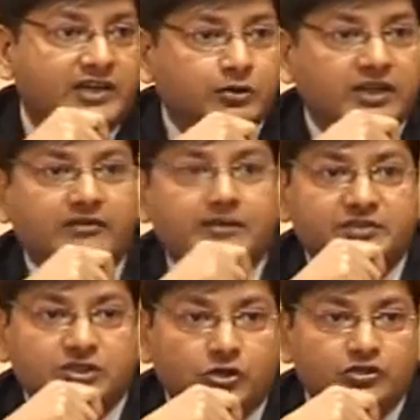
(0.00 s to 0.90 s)
When you
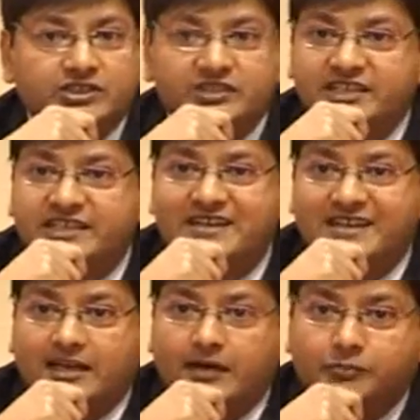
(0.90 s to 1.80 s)
develop a
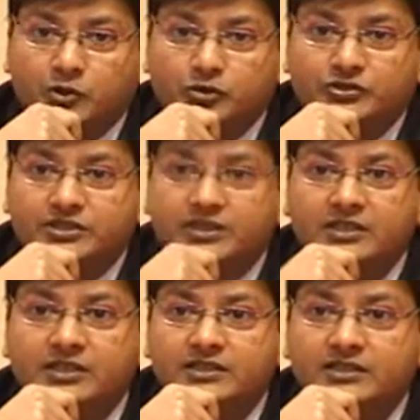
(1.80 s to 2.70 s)
solution-centric approach,
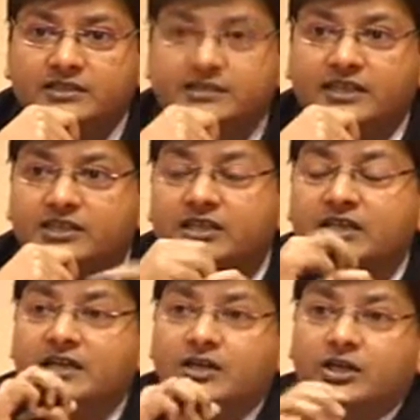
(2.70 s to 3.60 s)

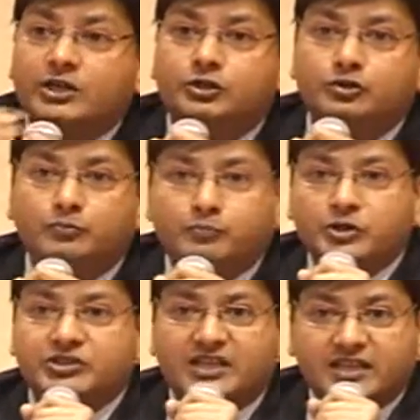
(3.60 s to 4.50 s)
then you
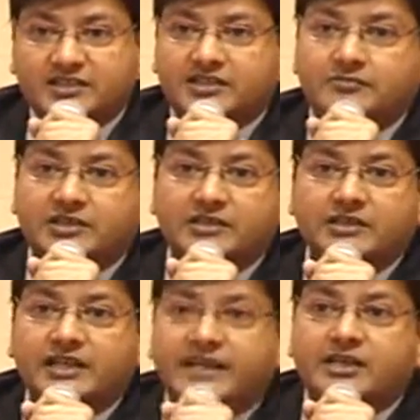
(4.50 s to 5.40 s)
put the
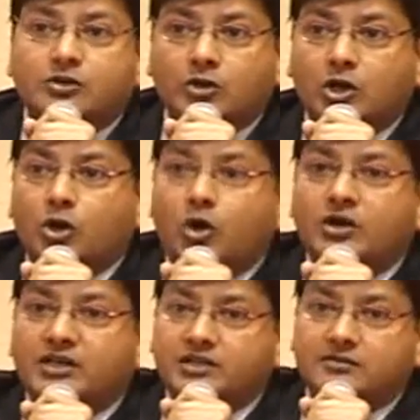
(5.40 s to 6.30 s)
customer into a
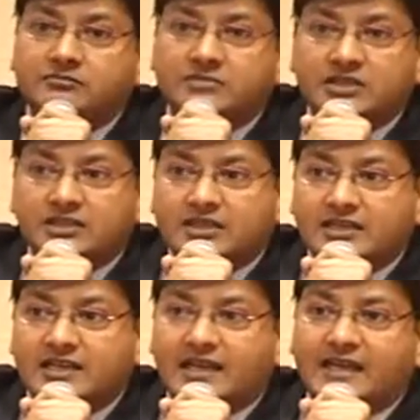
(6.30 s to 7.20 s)
long-term
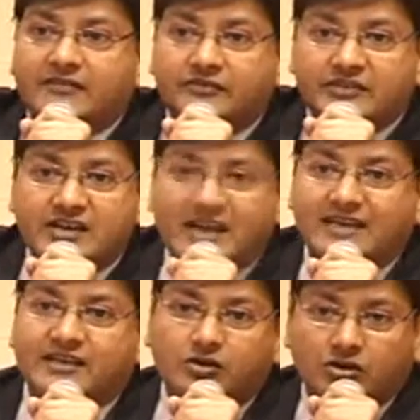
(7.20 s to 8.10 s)
life
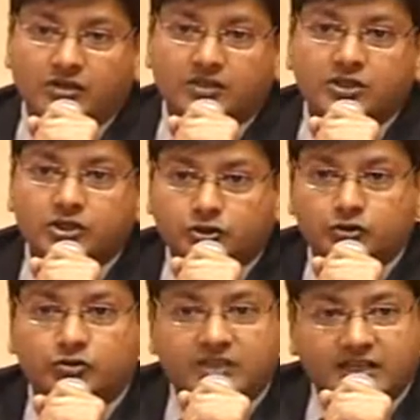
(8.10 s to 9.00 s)
track record. So
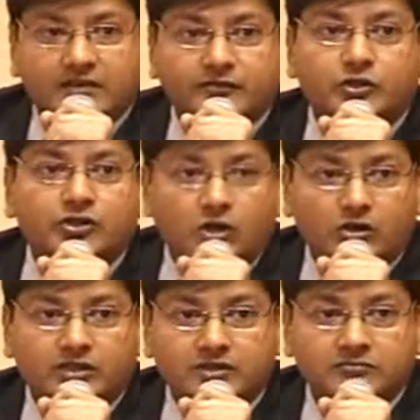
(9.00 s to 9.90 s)
you think for the
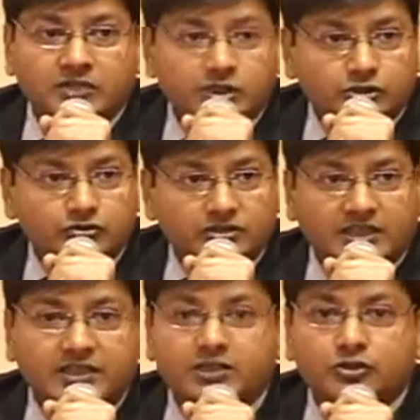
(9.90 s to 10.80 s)
long term,
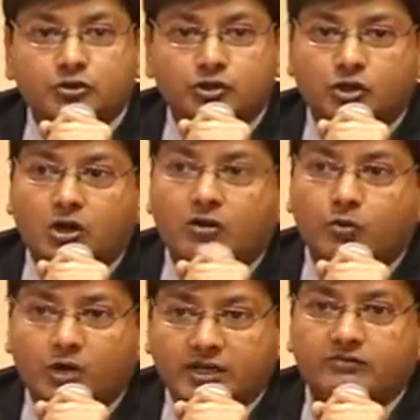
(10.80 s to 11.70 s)
you
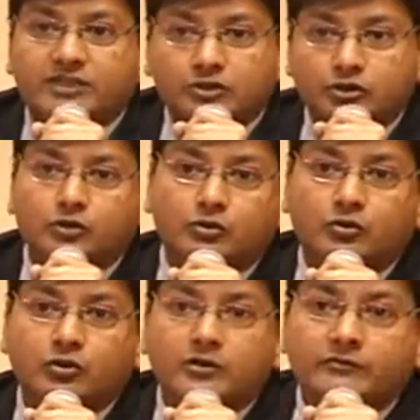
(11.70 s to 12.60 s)
talk, whatever you
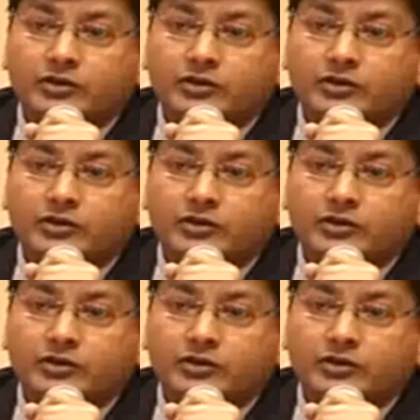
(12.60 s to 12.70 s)
do